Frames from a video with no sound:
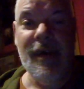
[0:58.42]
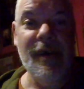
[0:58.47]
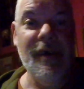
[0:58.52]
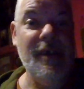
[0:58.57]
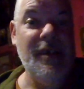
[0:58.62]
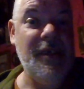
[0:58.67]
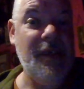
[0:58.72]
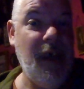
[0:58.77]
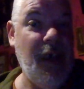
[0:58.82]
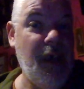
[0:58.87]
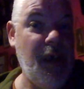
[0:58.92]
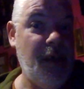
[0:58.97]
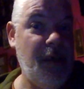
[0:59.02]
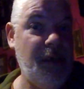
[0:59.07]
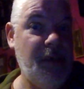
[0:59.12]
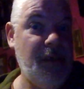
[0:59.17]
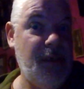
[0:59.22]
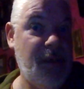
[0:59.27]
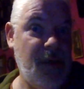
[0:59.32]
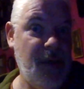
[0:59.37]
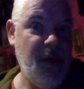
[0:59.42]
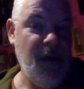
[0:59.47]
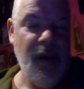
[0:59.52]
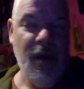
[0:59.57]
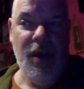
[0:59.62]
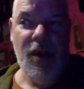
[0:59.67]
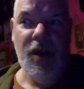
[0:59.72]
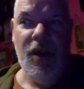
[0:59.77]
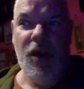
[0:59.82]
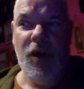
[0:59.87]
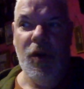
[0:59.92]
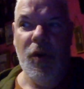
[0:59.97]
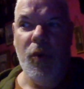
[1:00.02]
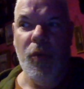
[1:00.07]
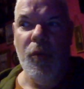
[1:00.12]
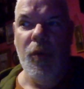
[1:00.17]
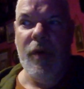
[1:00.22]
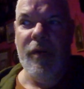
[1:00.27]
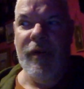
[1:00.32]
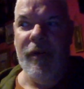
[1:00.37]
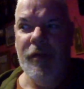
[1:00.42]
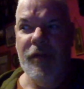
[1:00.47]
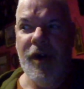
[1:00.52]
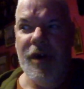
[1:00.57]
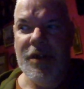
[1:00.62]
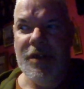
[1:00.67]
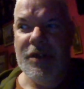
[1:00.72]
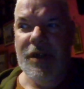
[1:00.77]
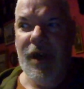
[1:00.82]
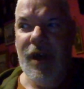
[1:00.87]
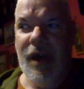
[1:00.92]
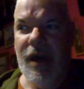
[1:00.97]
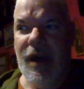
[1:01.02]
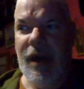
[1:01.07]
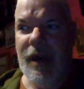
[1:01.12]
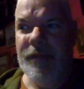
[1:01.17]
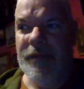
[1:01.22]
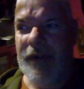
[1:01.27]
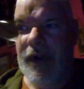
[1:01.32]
says we will not have